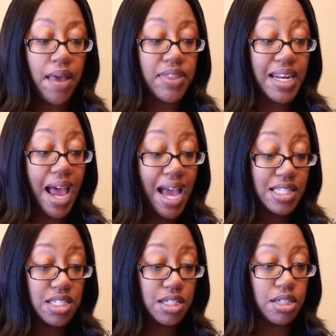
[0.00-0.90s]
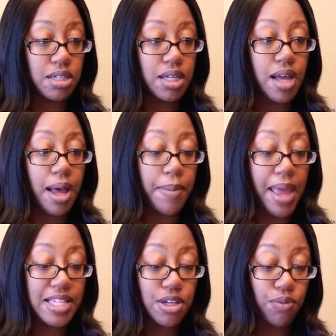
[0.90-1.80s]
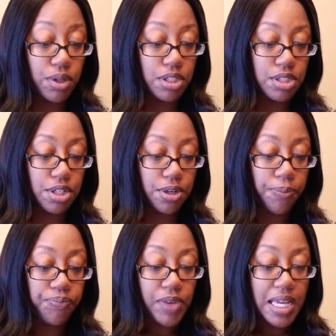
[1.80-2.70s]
that I took as a realtor.